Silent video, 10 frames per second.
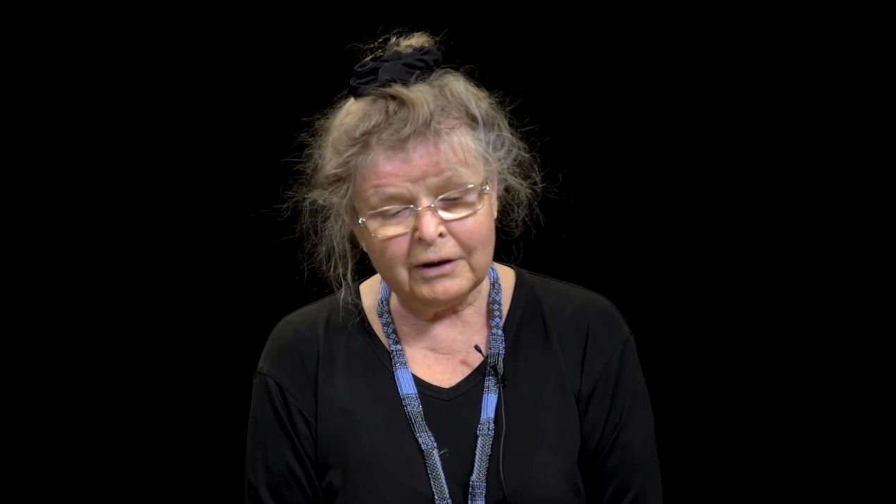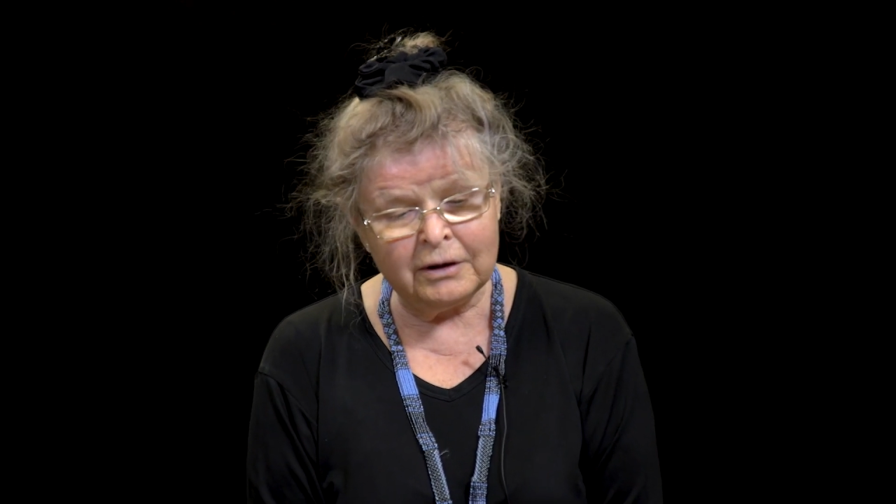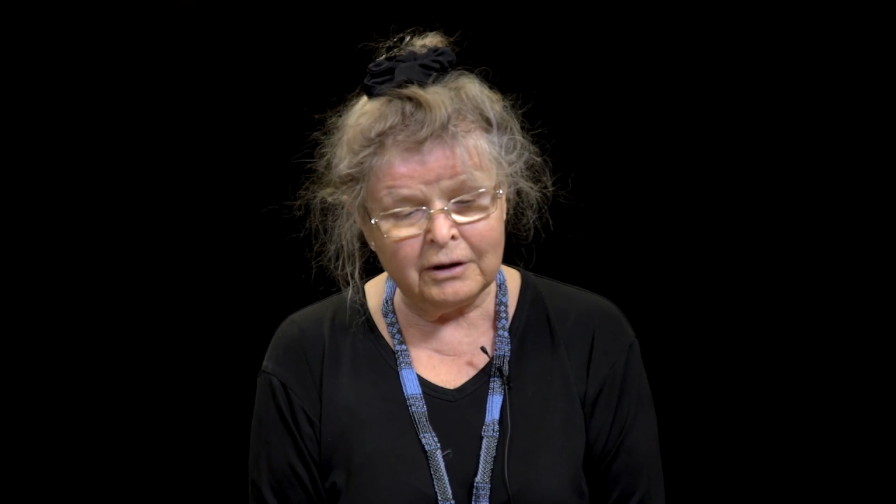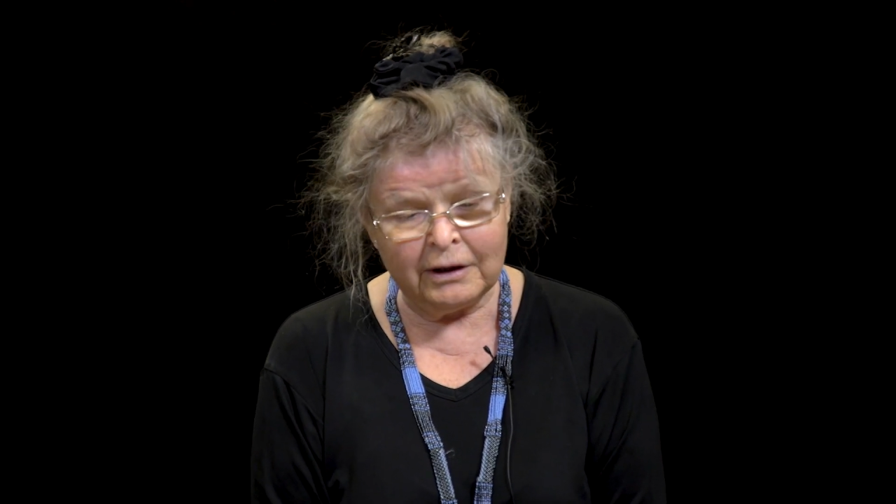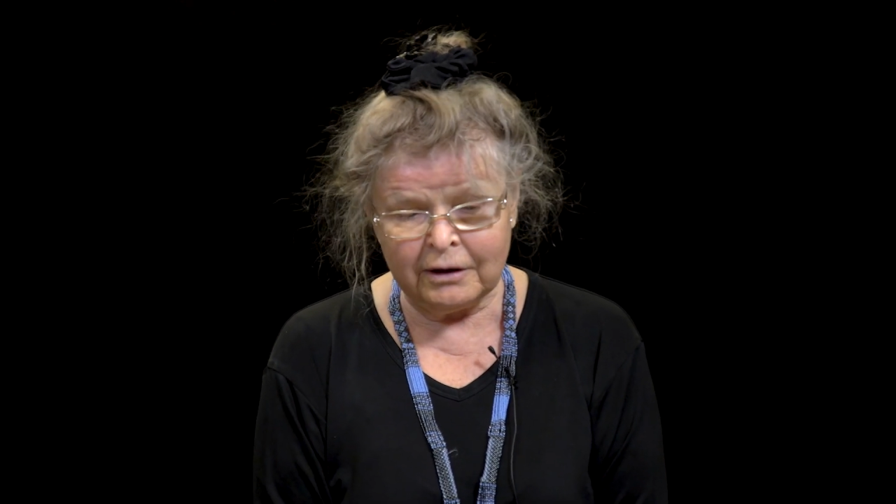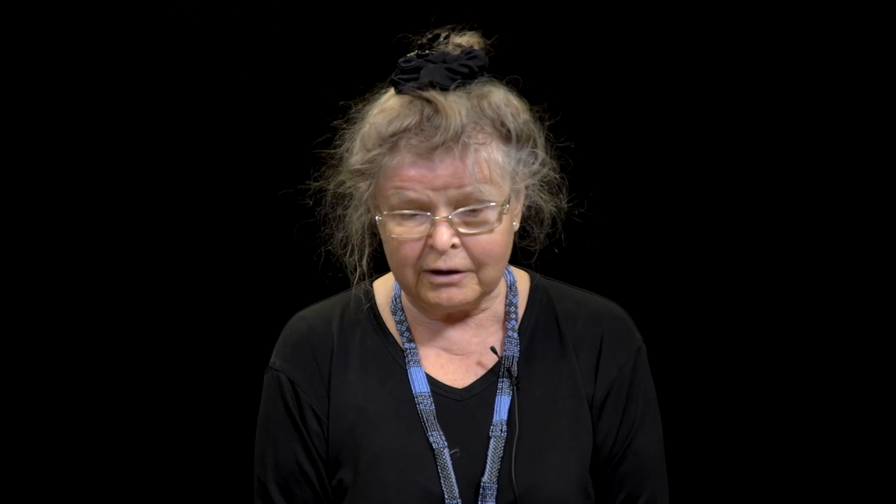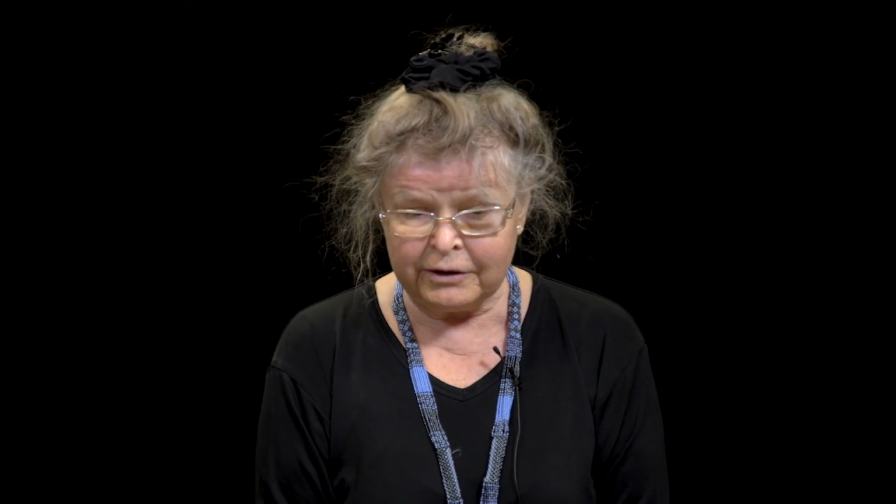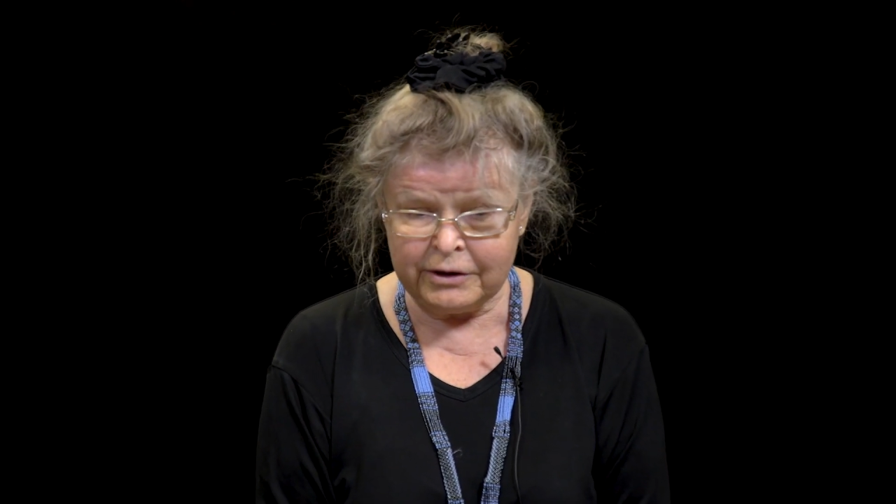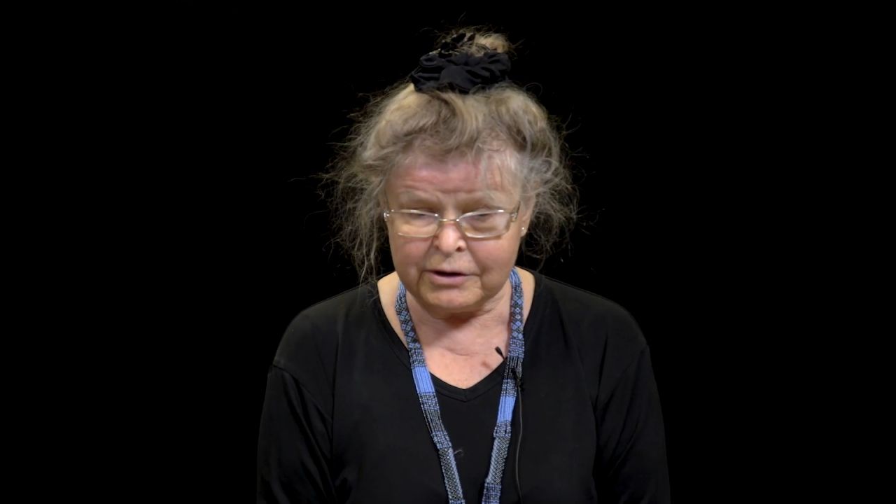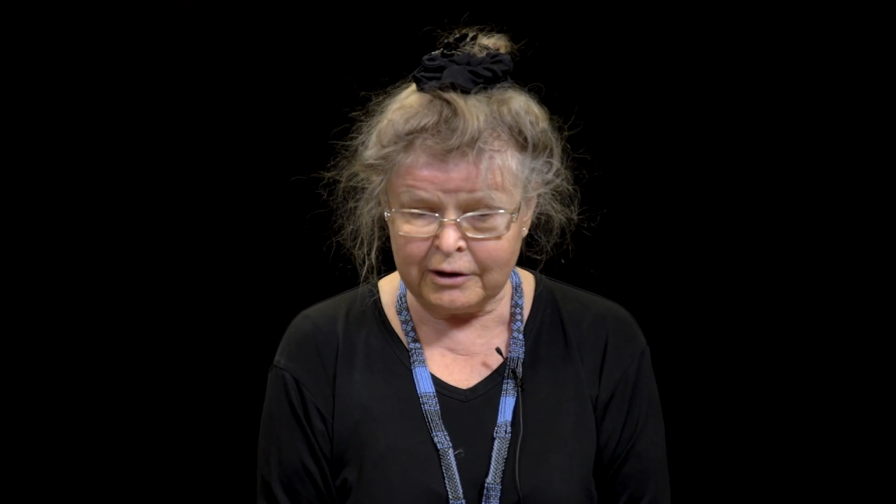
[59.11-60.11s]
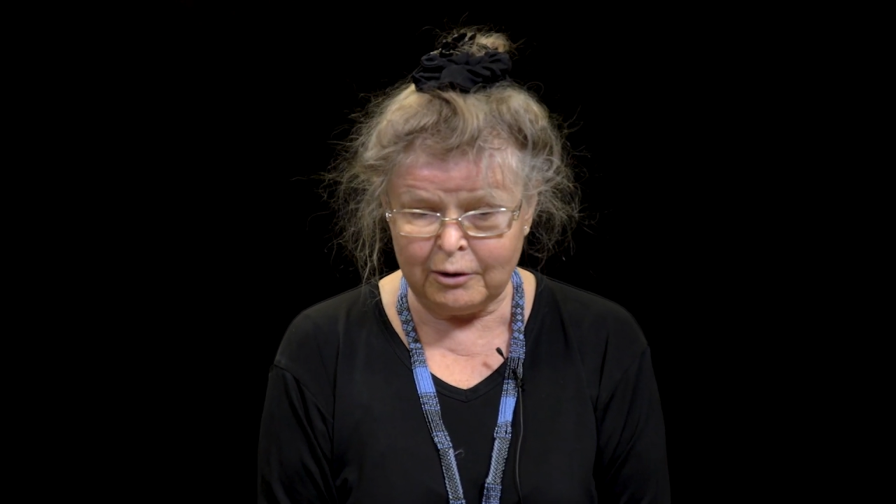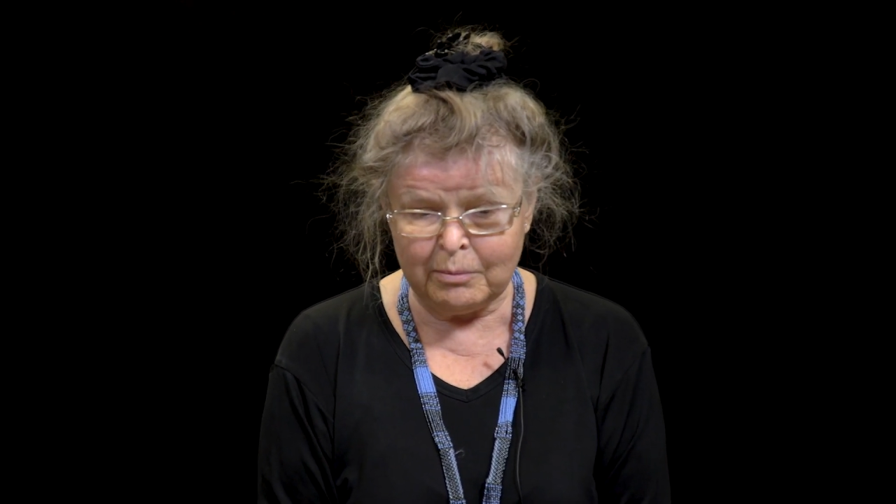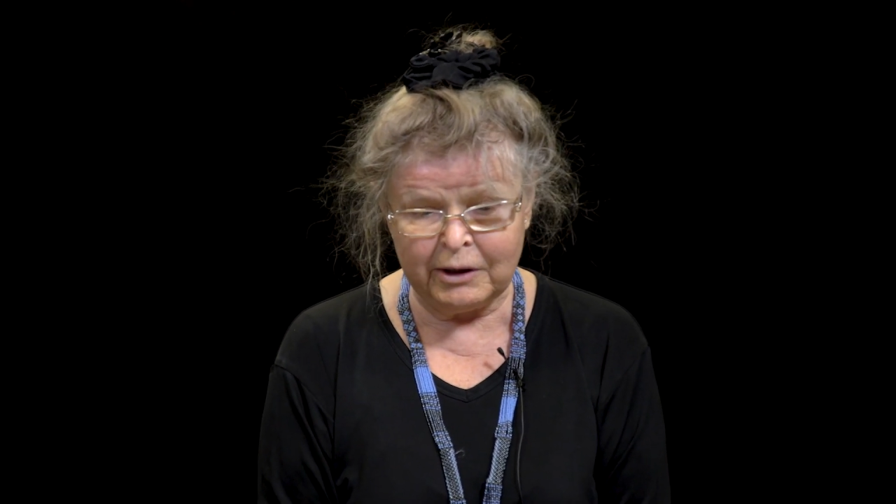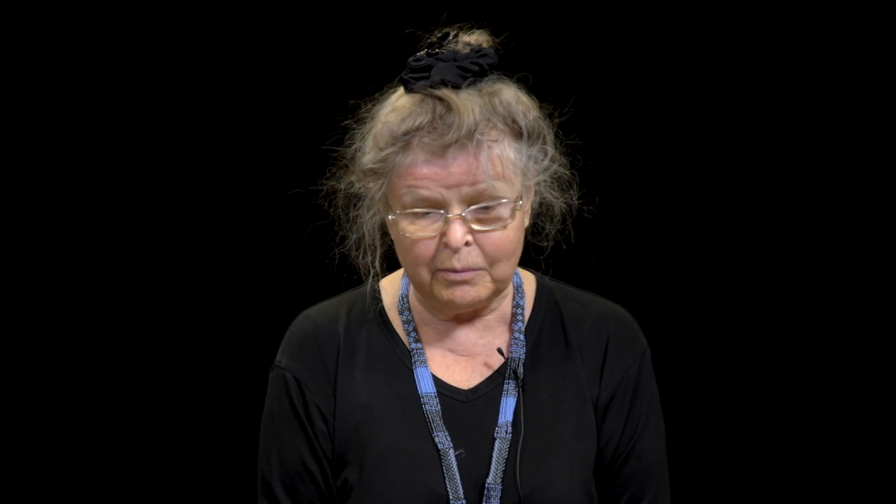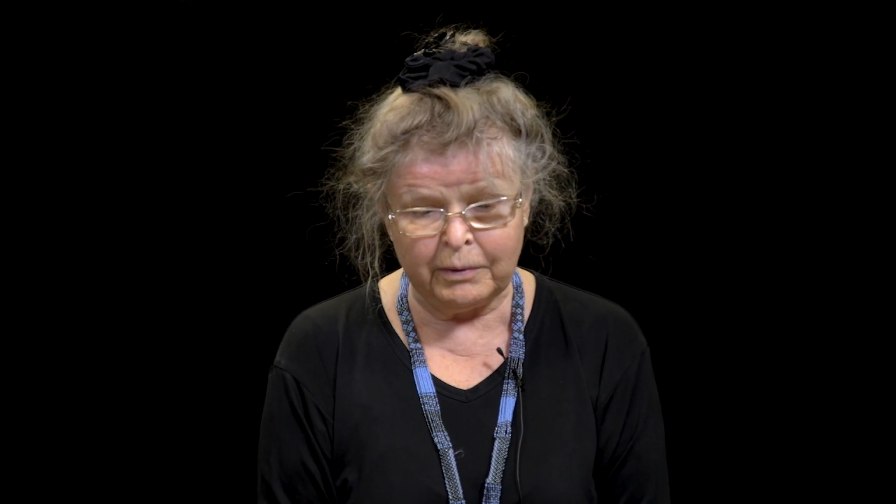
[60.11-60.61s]
in increasingly
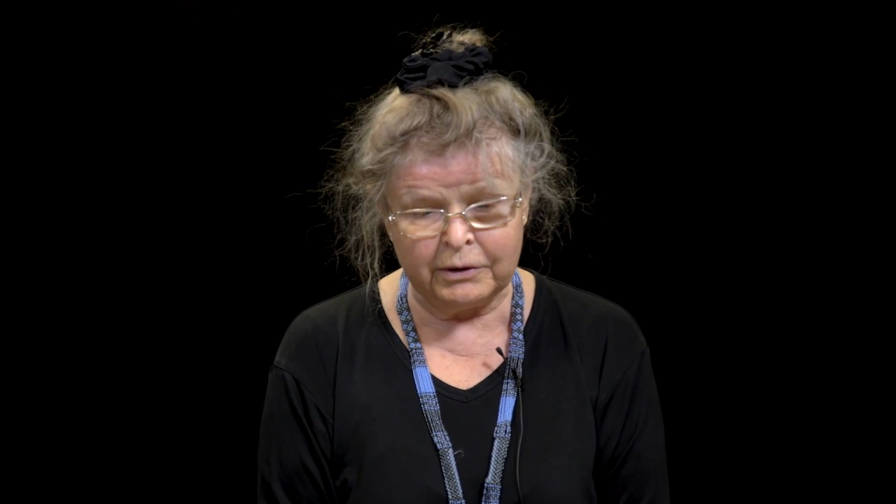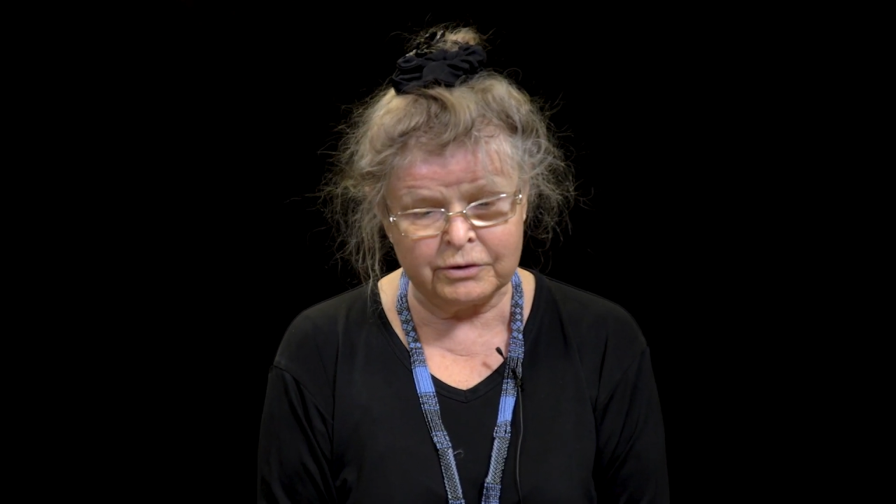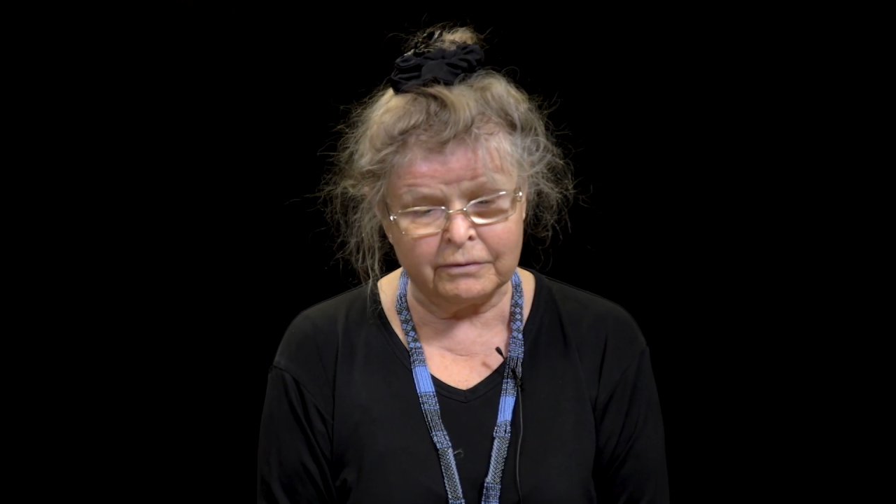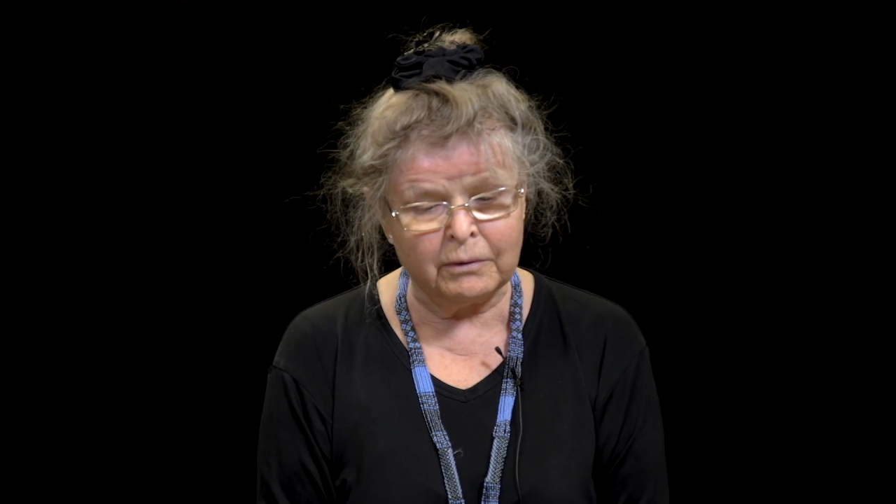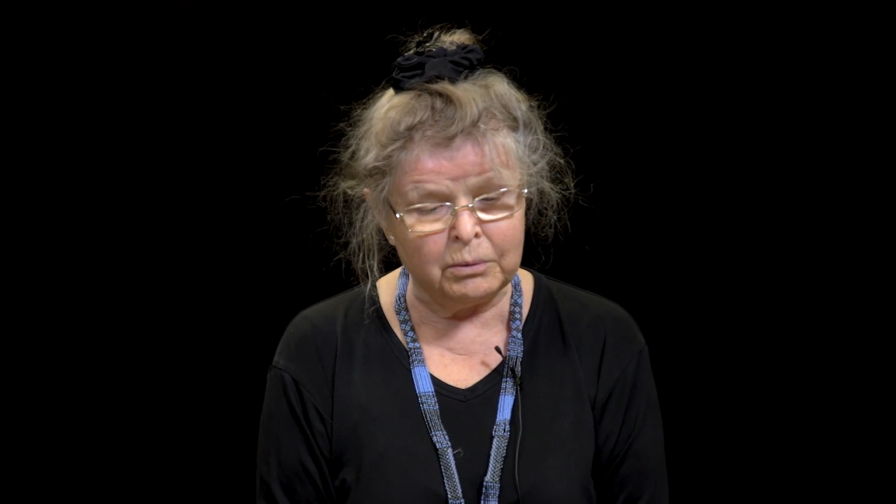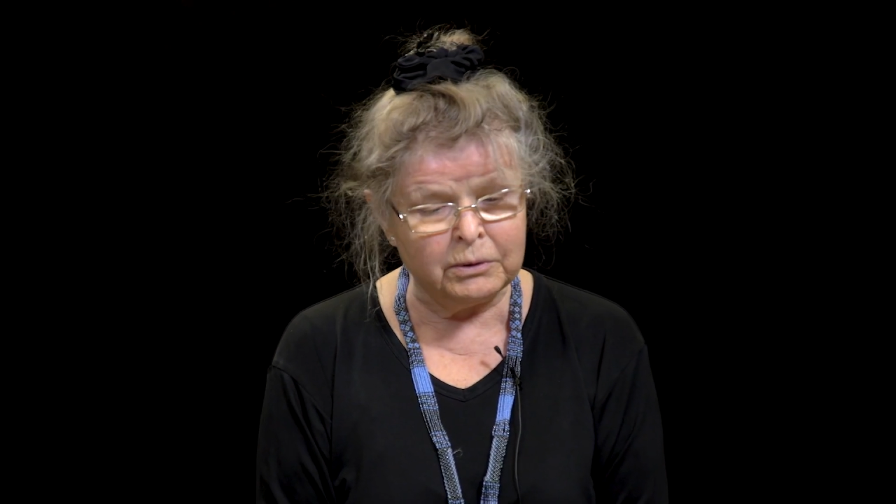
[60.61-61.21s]
many parts of the